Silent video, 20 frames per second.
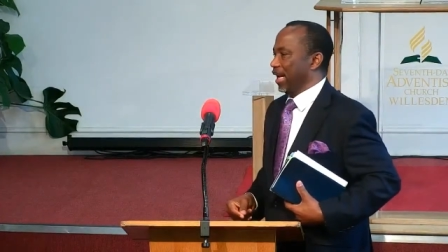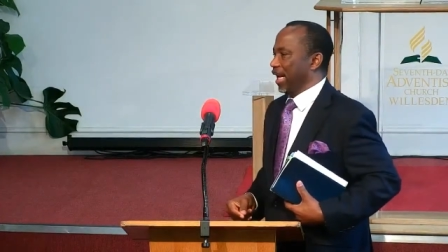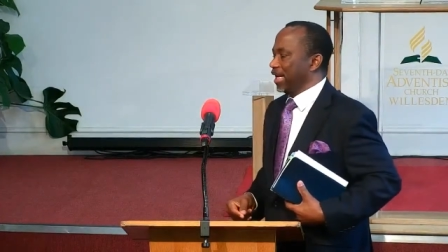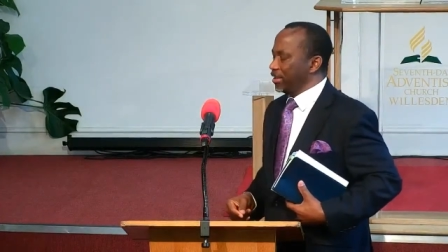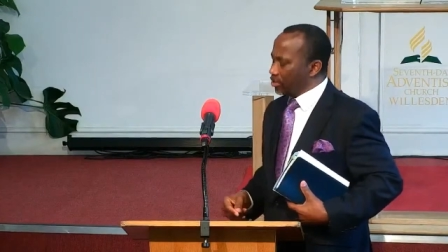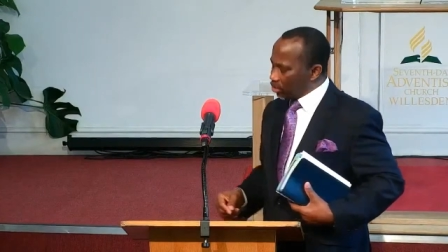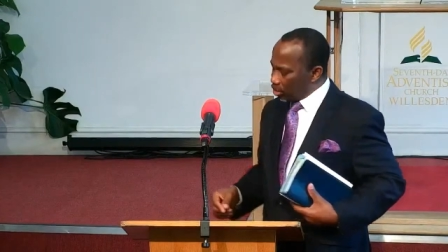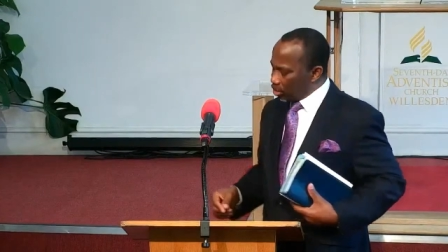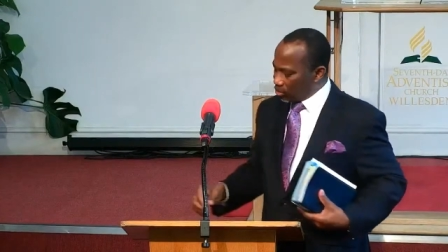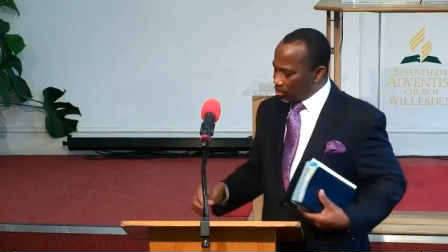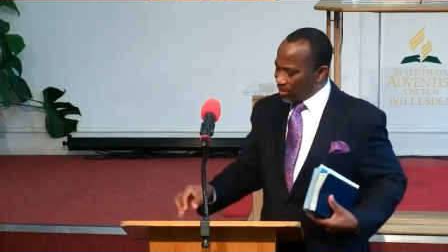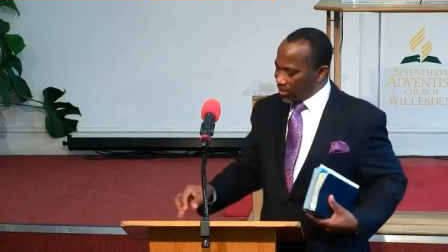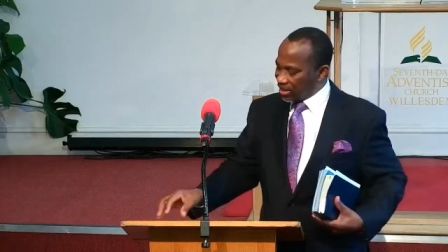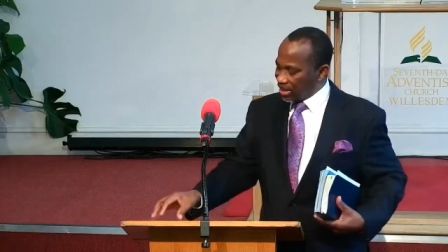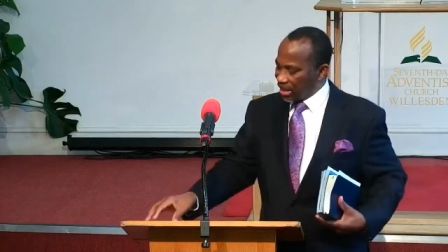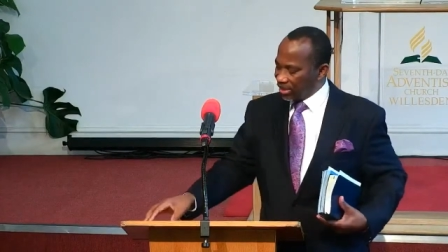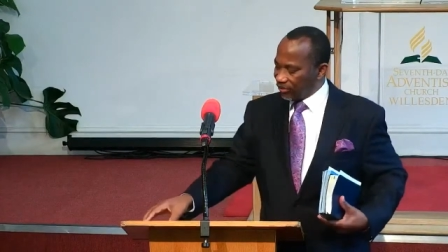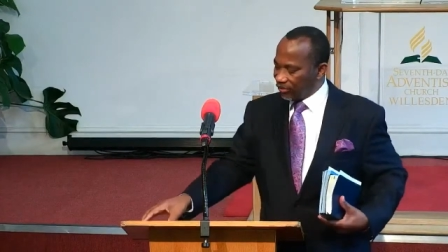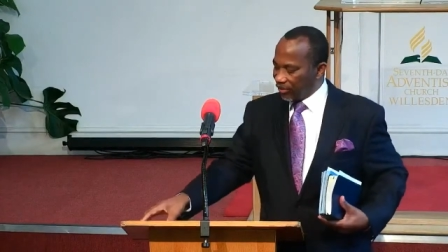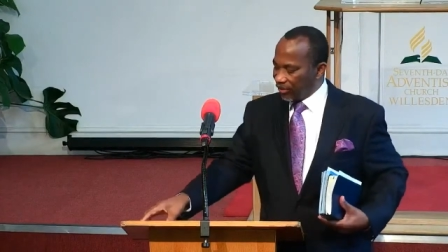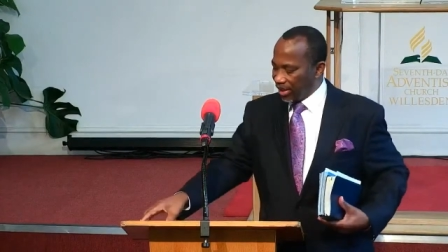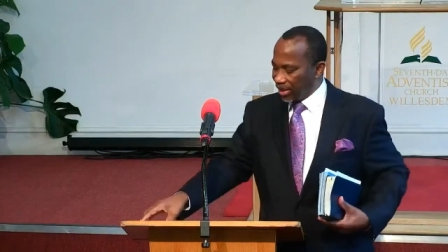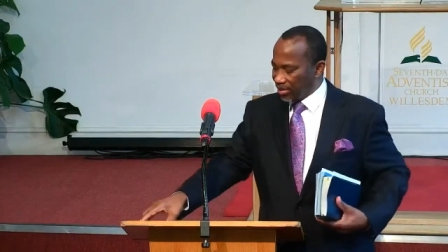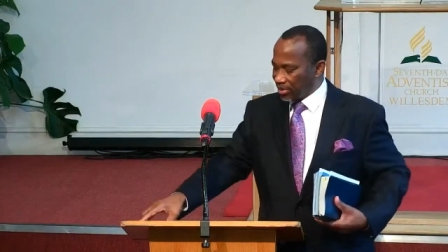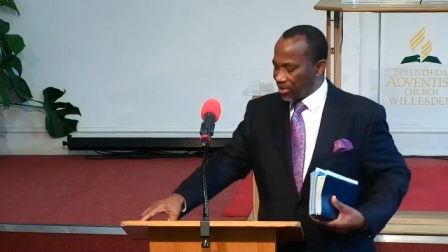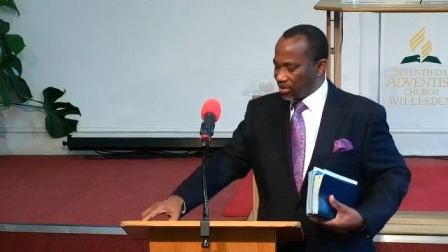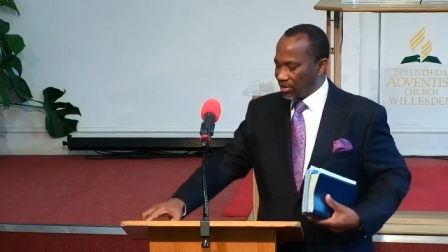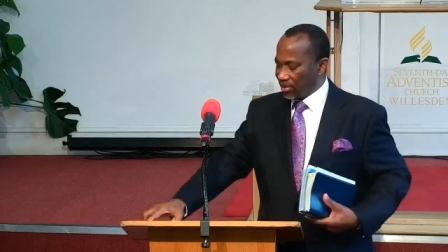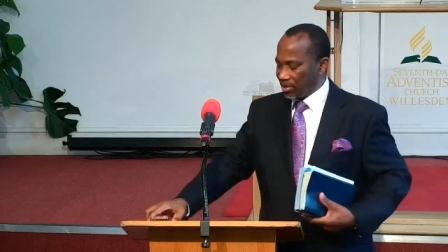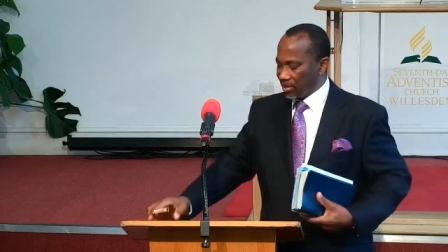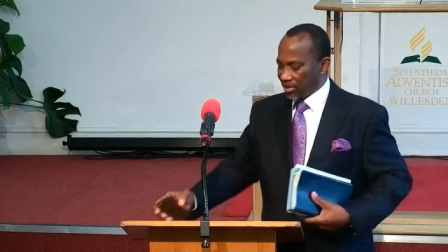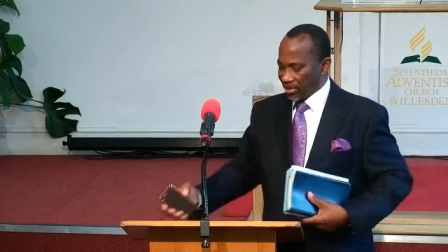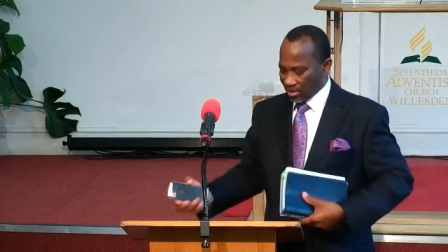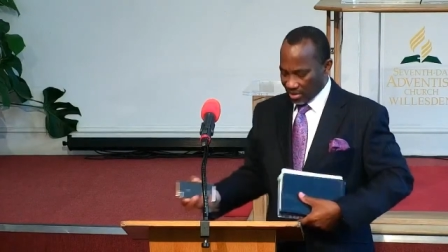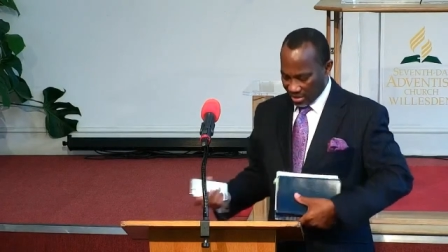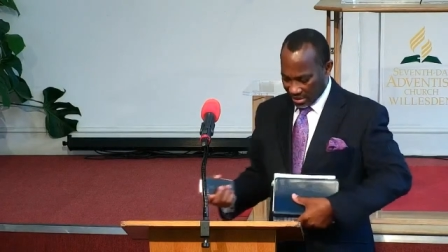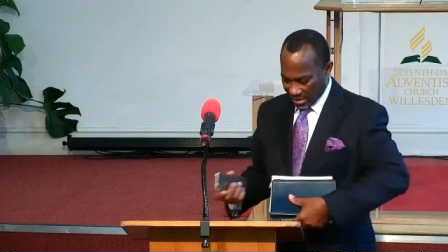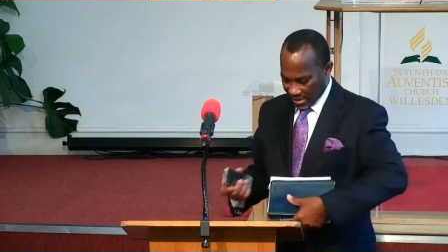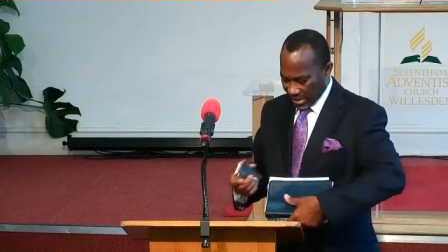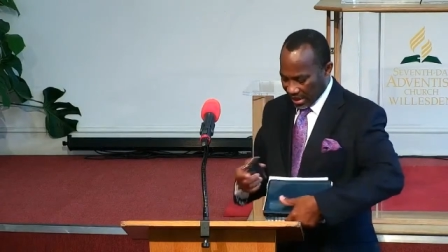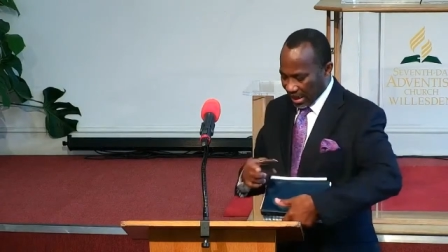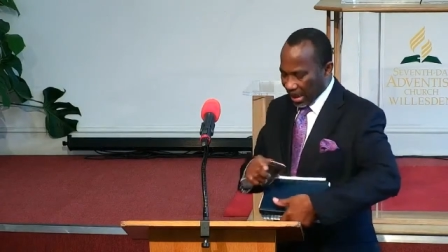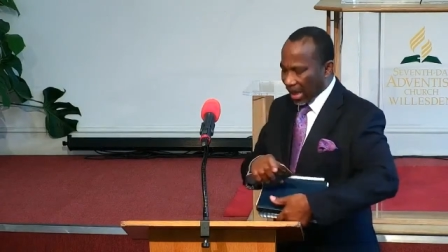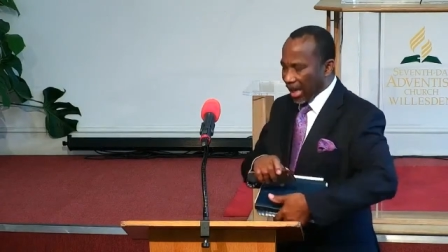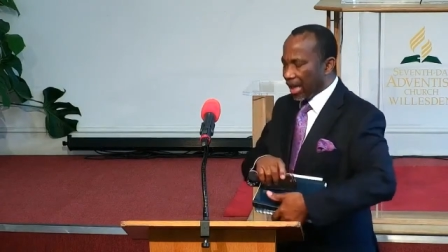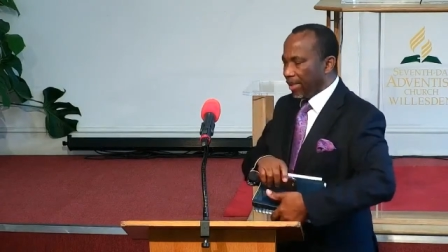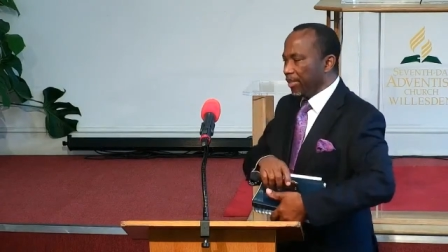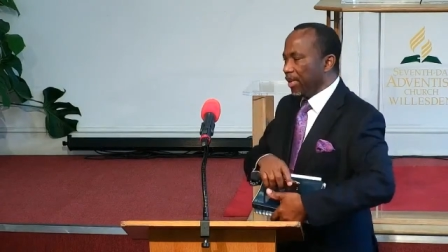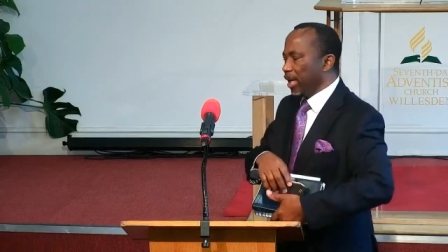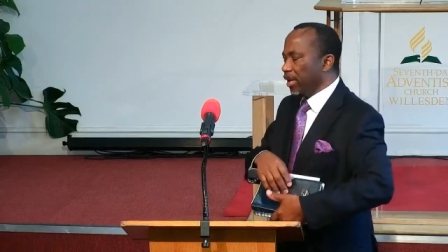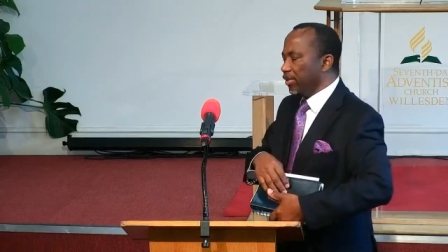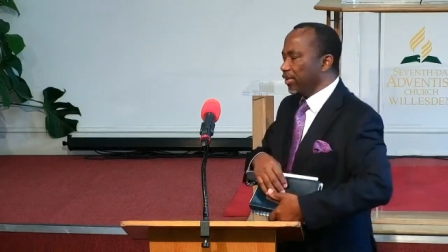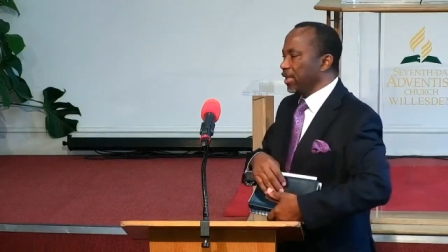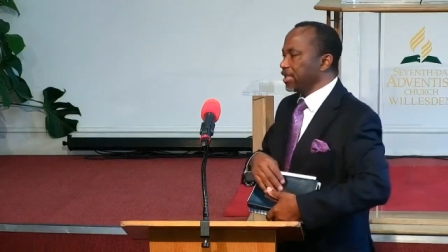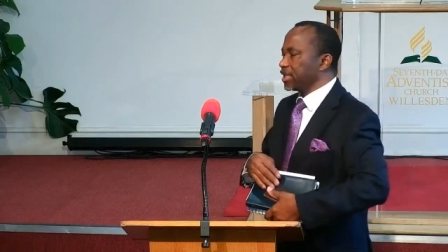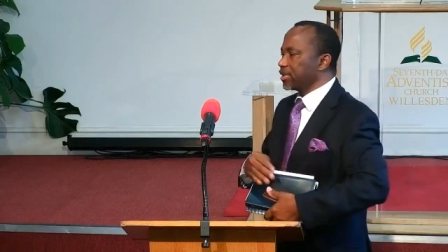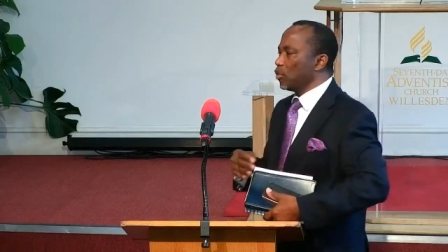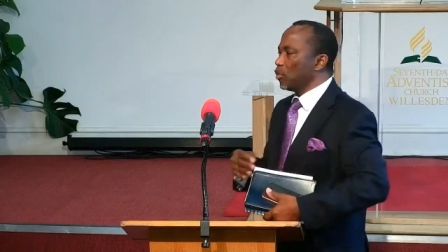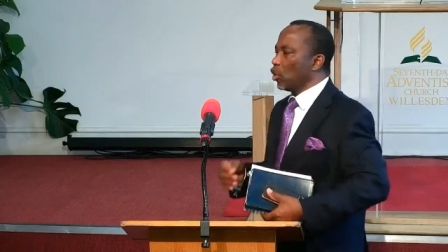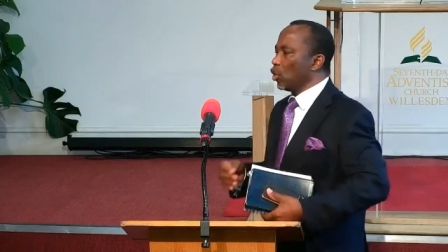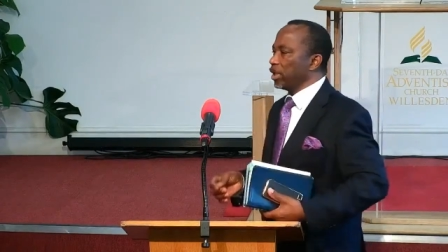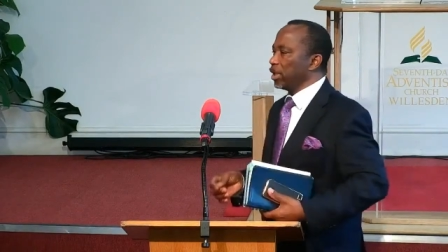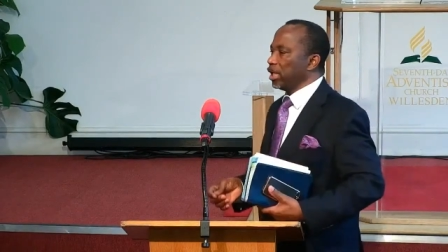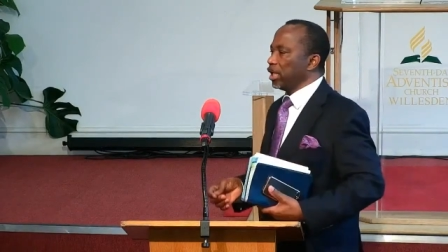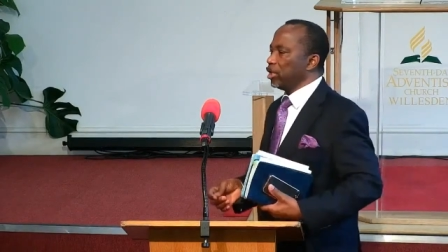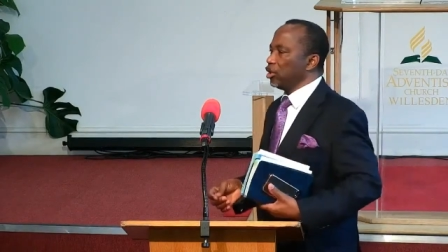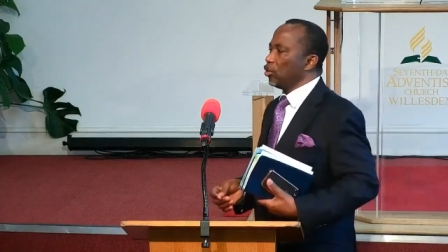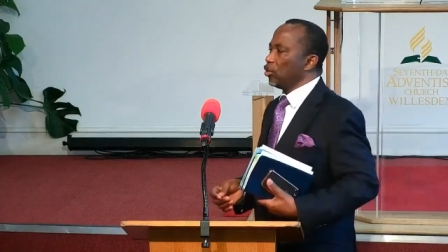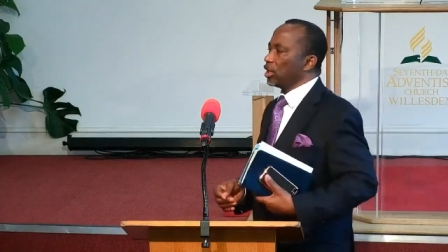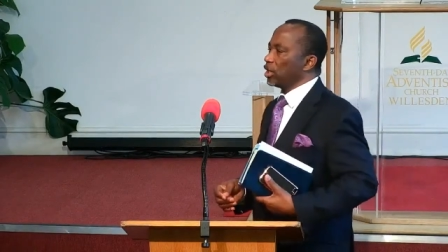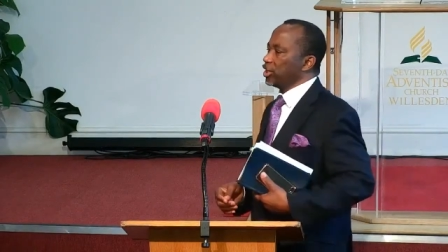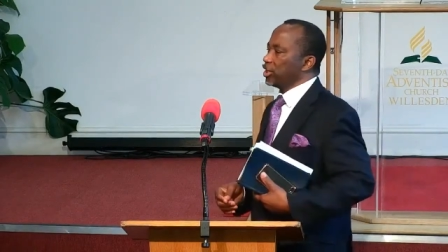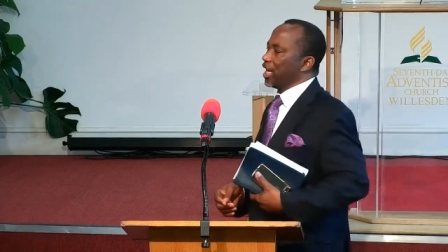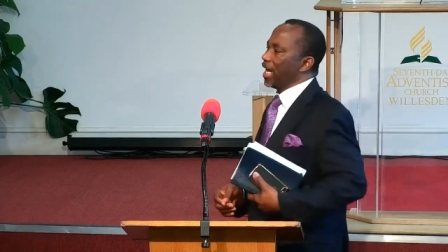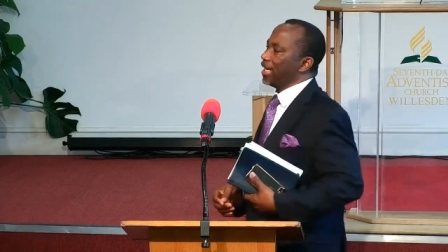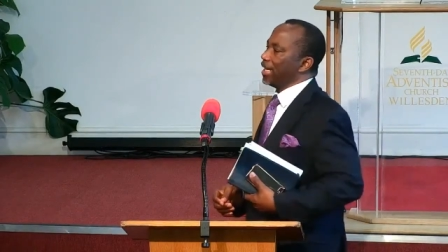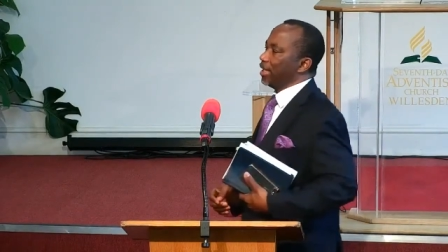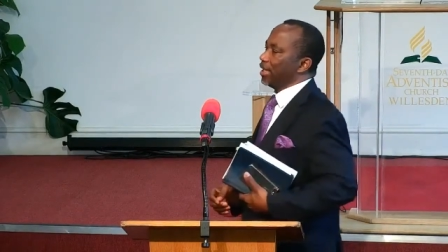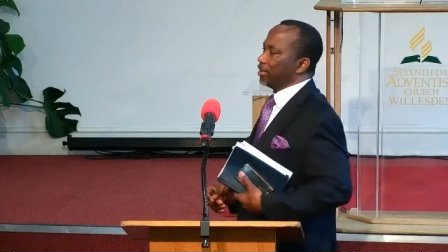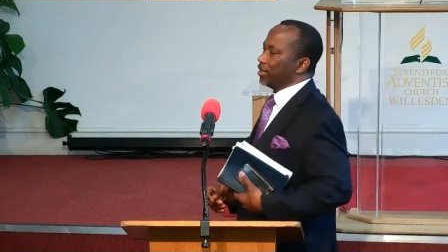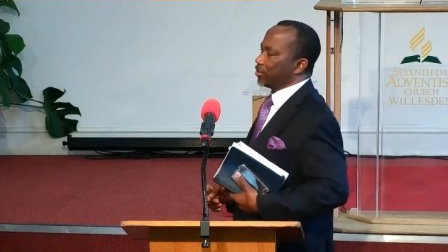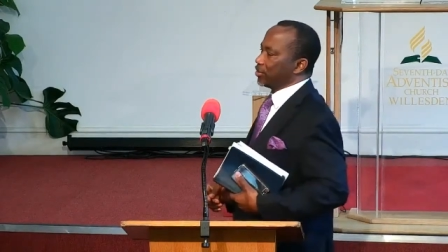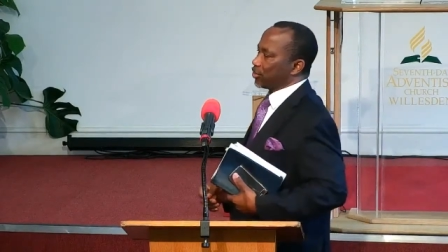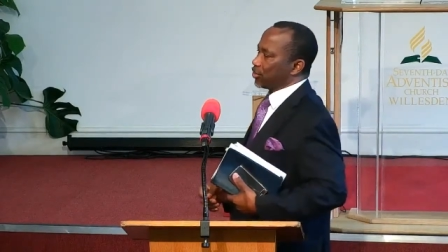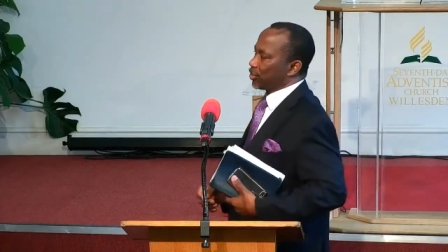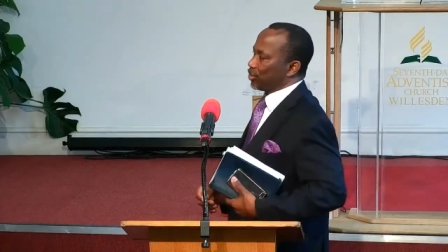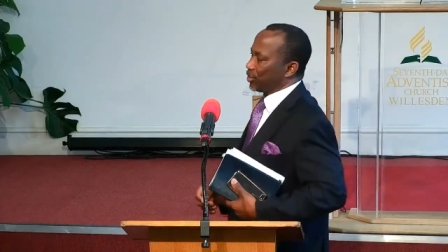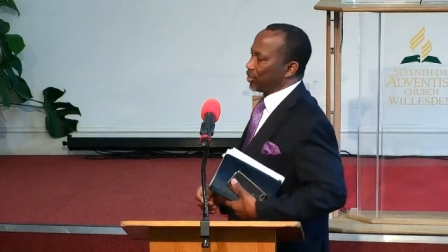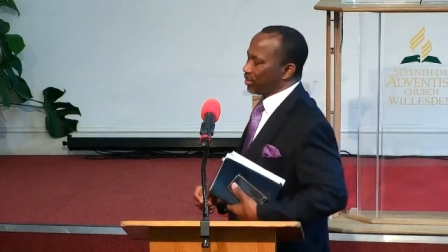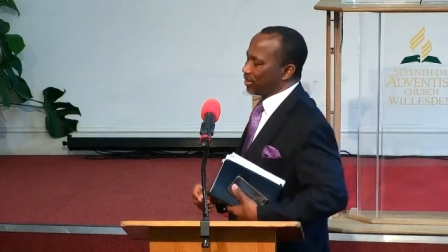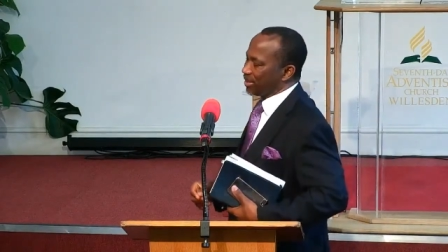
And so, Christian friends, this morning you are challenged